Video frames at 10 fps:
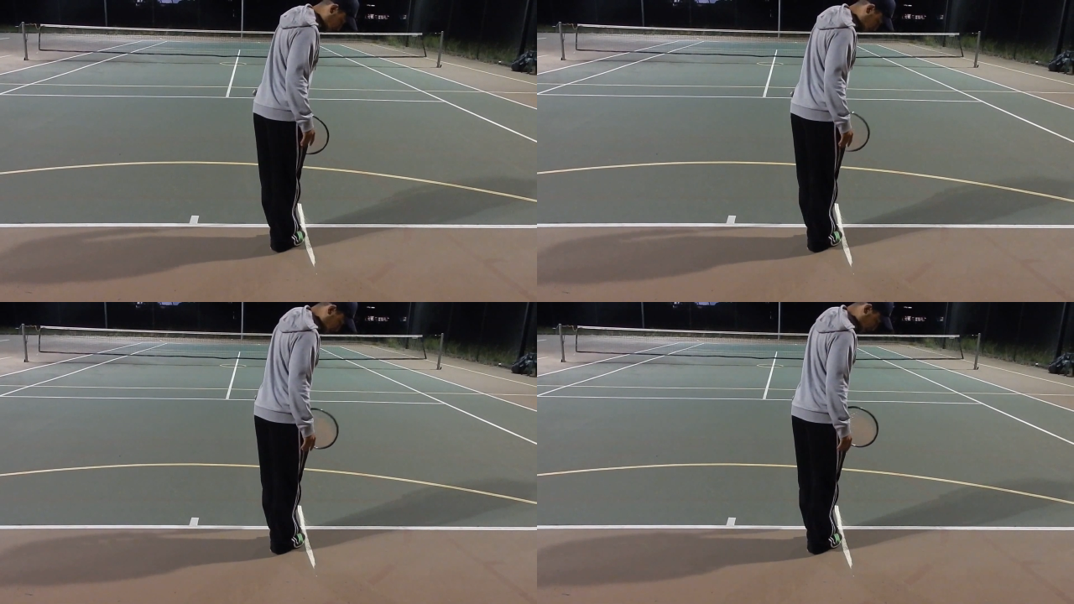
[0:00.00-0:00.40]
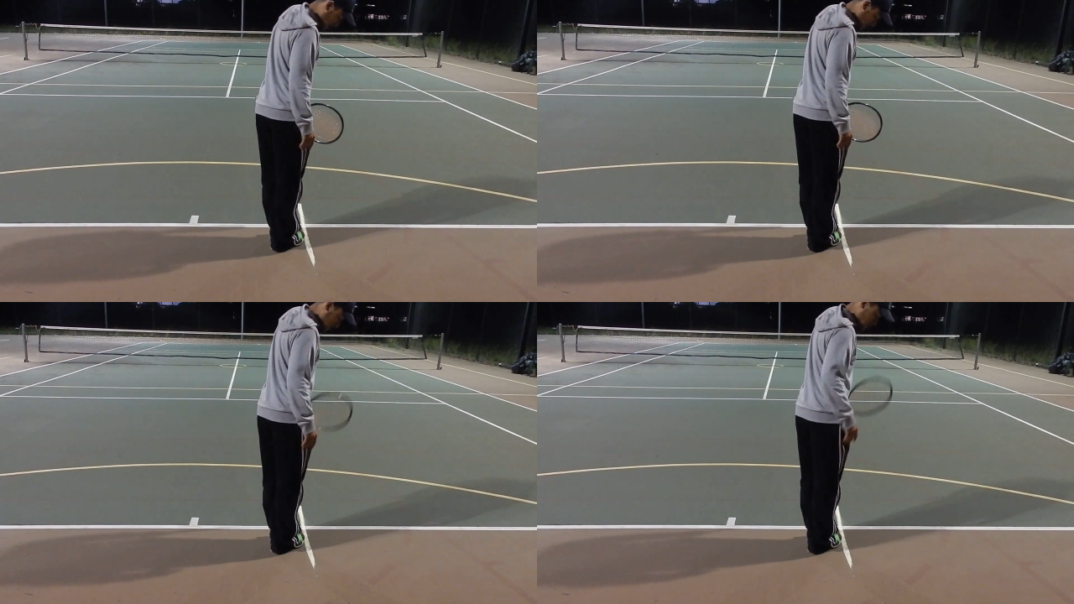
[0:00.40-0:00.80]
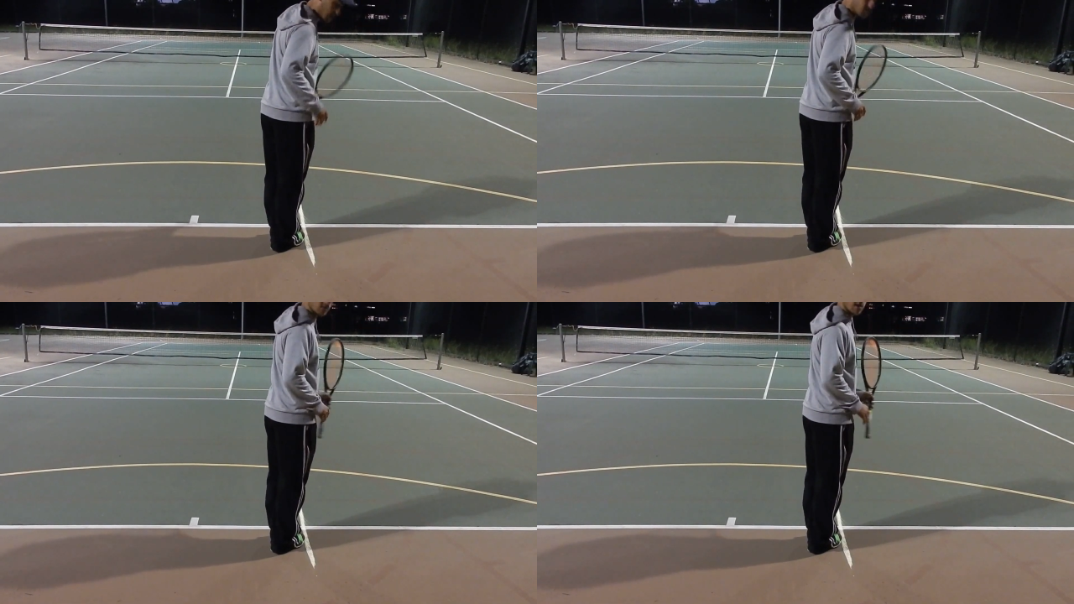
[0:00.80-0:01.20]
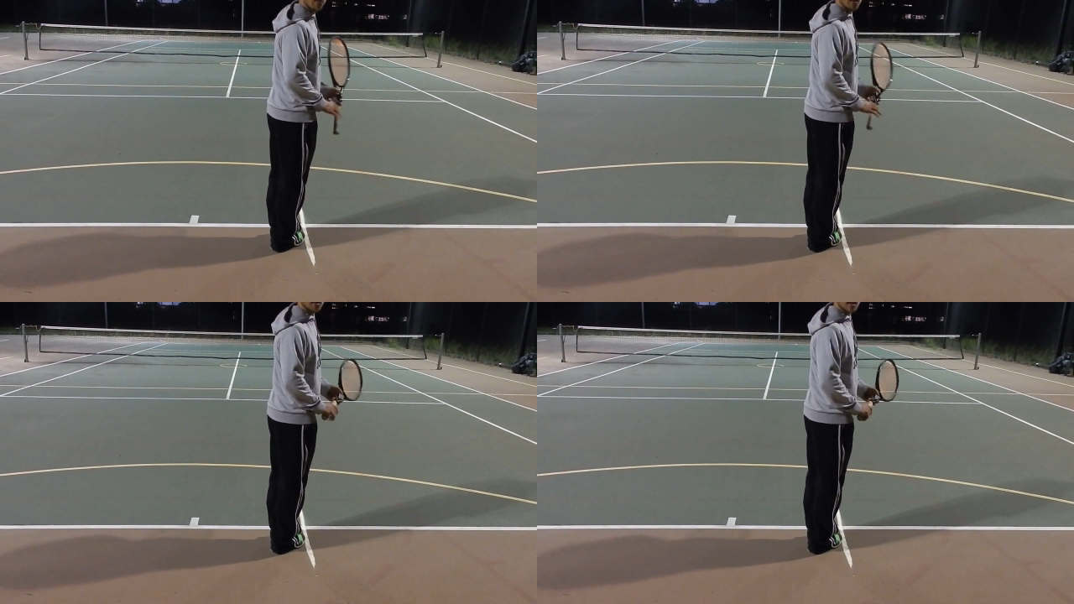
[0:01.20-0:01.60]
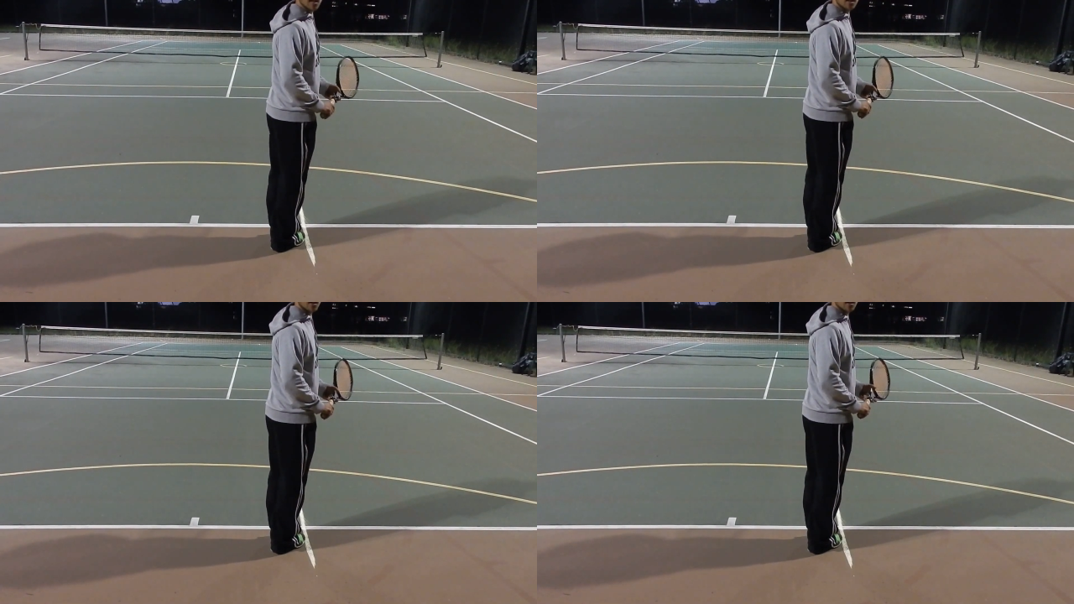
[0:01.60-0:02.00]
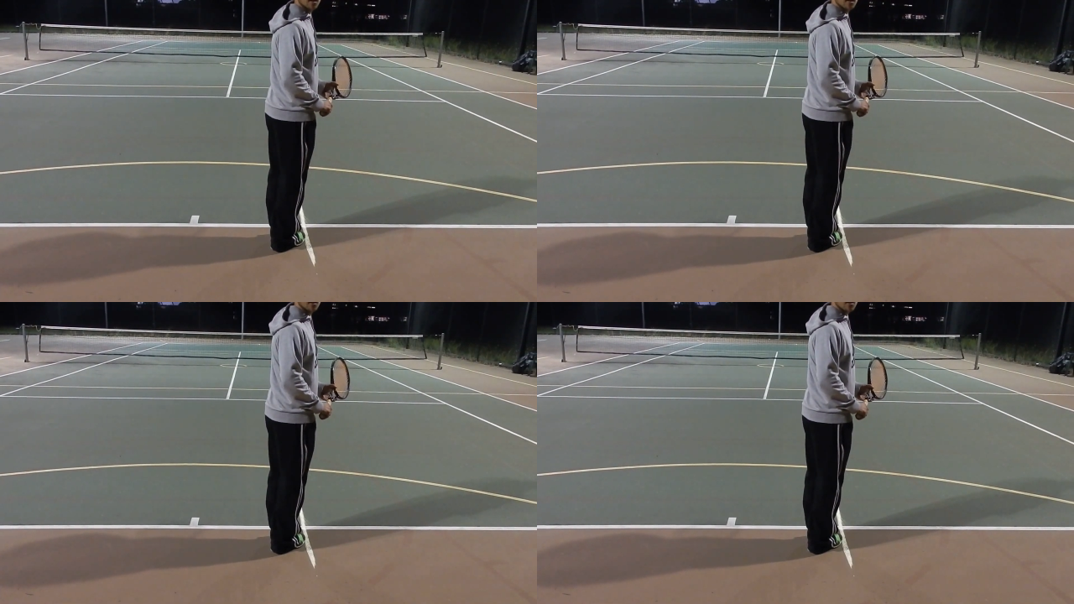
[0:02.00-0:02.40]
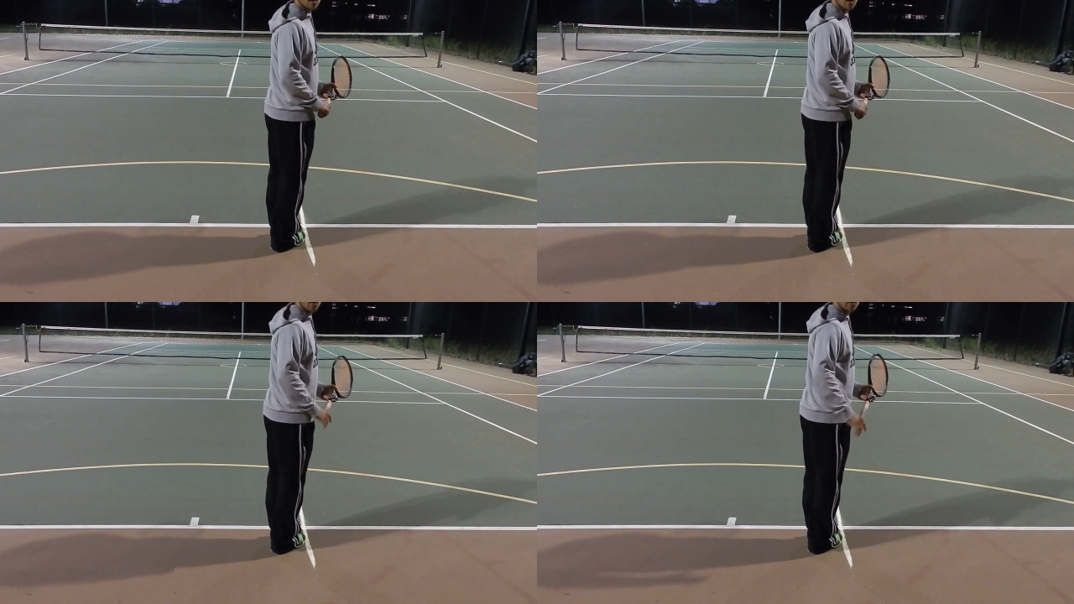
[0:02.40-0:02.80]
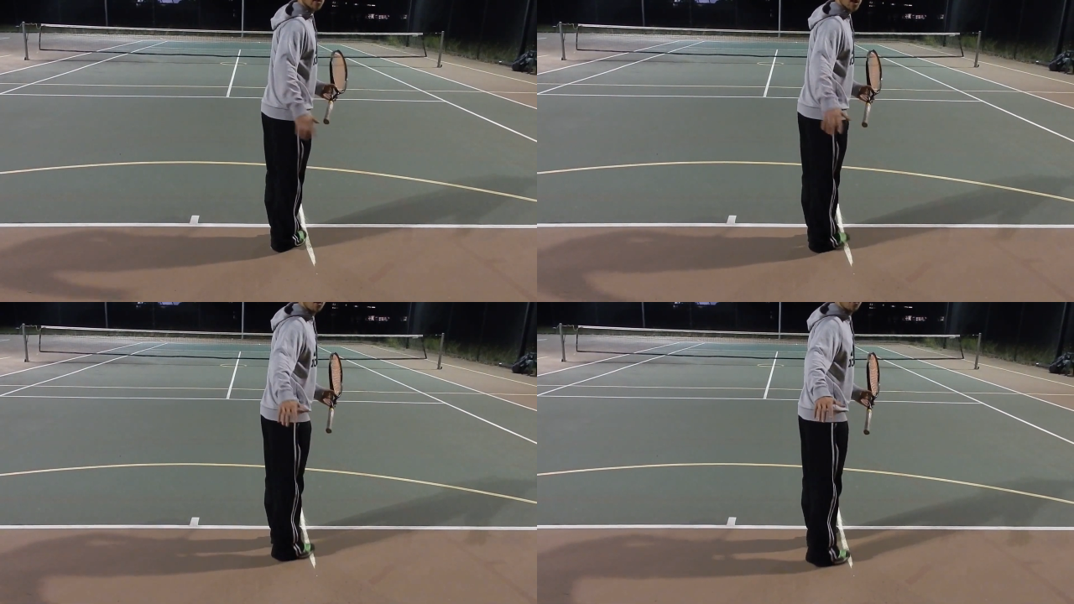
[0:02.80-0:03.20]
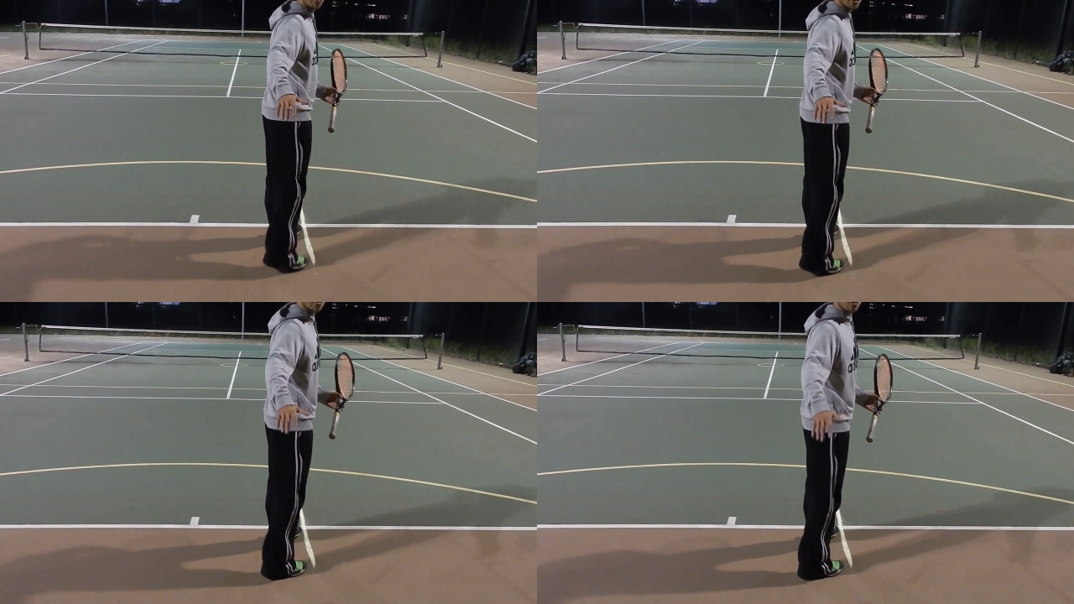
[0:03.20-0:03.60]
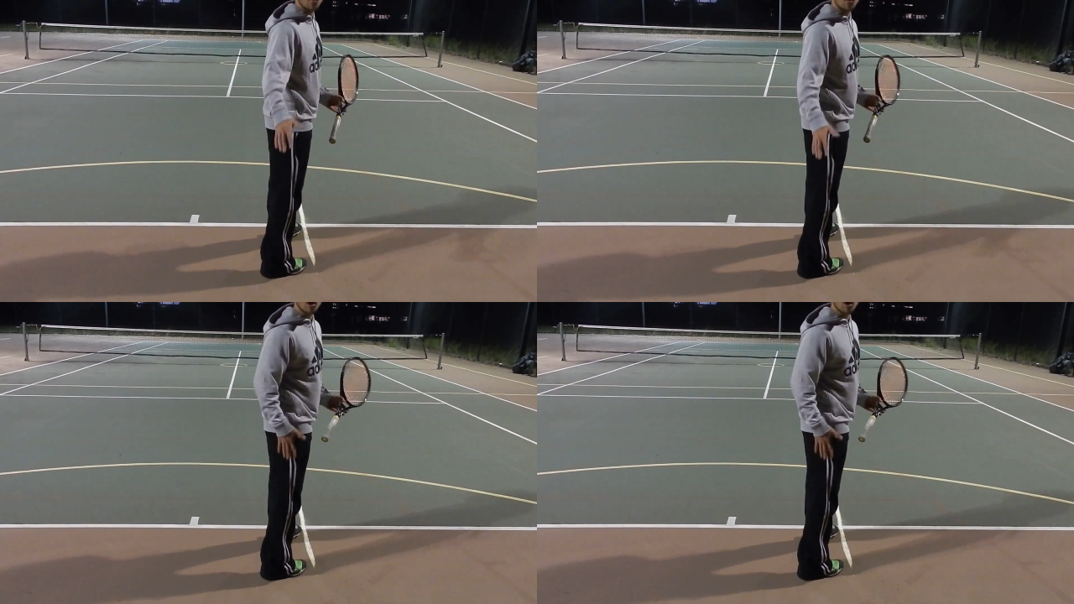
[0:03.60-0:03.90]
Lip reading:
[unreadable: no face in view]